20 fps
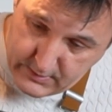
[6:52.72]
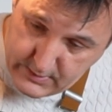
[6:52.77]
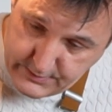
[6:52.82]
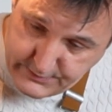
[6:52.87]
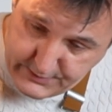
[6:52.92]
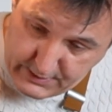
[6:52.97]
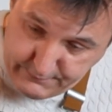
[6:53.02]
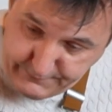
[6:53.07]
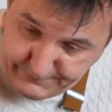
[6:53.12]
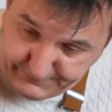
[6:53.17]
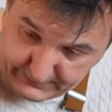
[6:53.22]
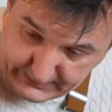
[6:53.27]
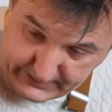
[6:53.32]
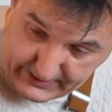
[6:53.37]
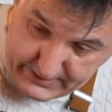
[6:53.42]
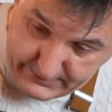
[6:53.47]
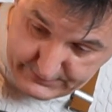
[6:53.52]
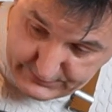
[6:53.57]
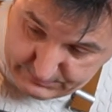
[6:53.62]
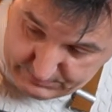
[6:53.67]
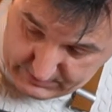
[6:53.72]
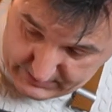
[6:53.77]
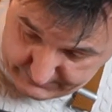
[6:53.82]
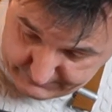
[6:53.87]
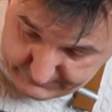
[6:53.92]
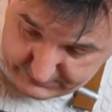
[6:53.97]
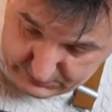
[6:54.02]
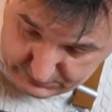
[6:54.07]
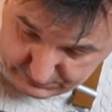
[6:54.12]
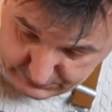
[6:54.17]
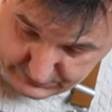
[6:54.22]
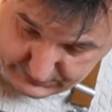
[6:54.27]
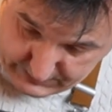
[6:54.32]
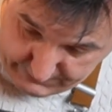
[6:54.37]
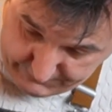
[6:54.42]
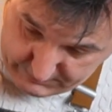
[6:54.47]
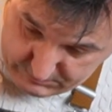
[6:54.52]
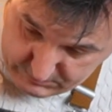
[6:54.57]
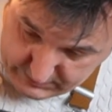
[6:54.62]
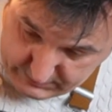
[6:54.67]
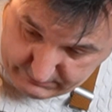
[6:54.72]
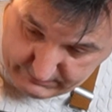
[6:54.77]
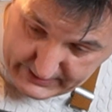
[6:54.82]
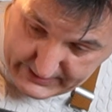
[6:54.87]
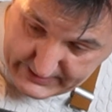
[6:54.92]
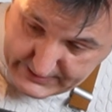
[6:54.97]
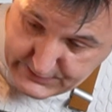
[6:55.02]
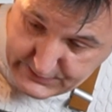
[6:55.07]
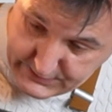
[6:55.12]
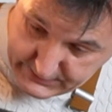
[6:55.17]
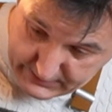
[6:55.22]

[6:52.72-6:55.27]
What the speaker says: Don't forget as well, of course, that if you want to add to